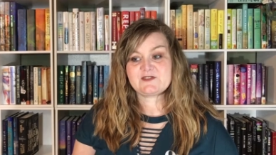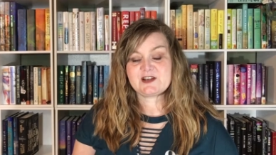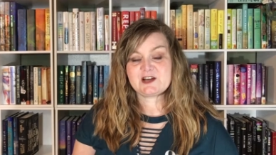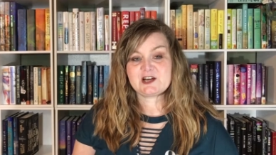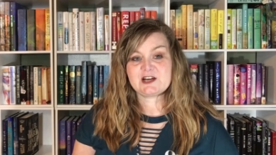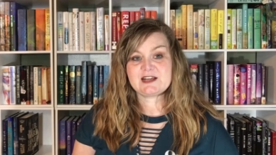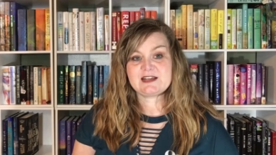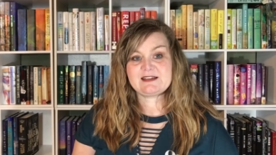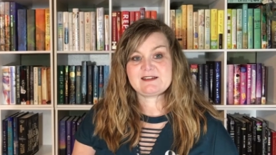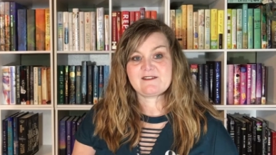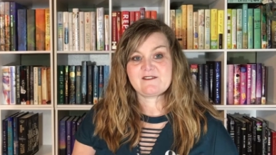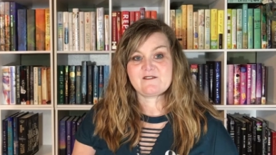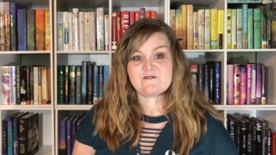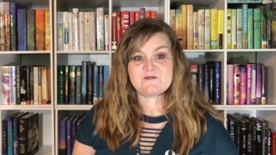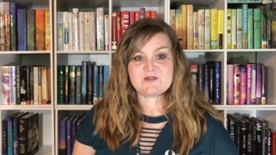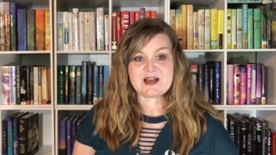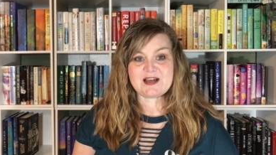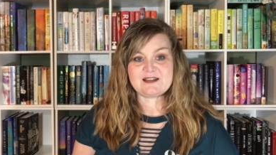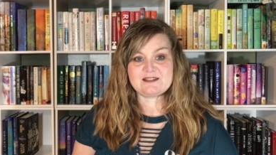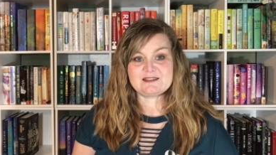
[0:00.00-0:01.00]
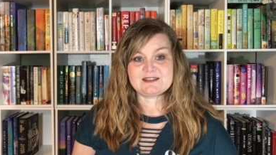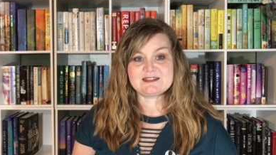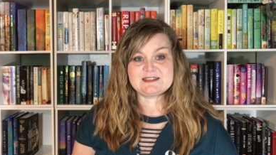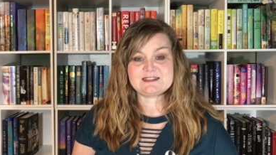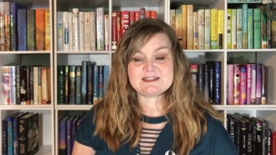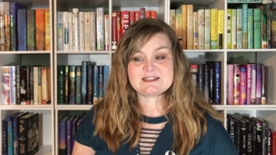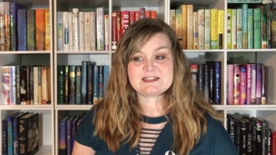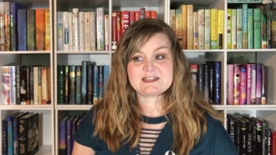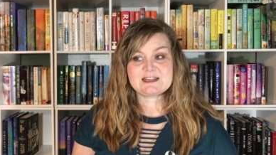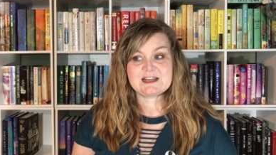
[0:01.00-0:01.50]
very
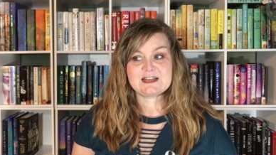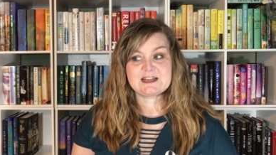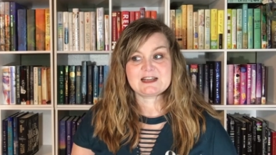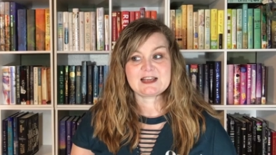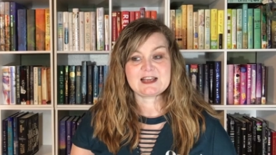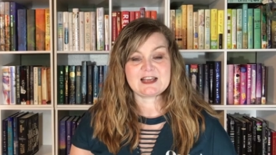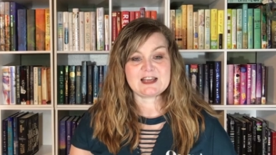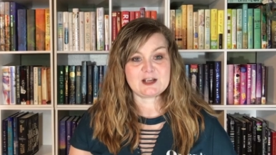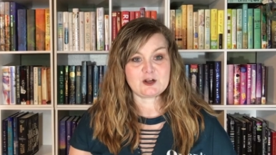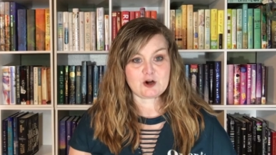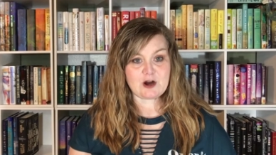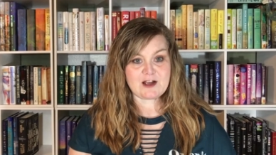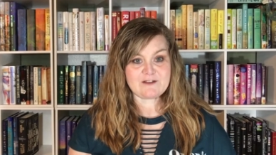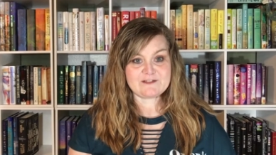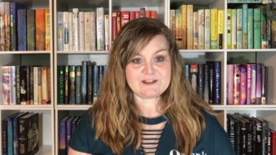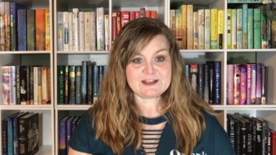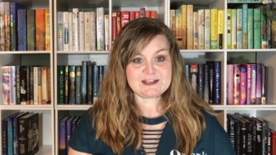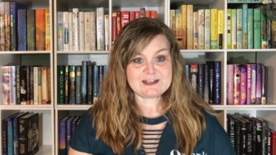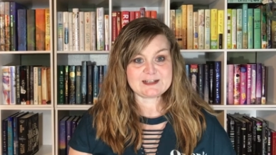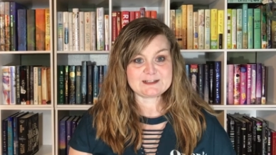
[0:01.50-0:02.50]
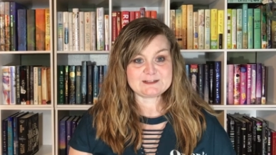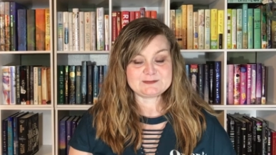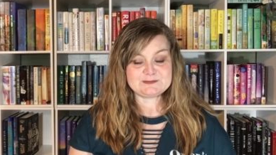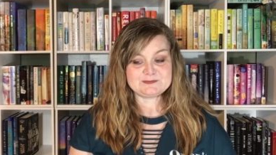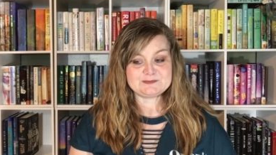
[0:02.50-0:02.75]
violent and graphic.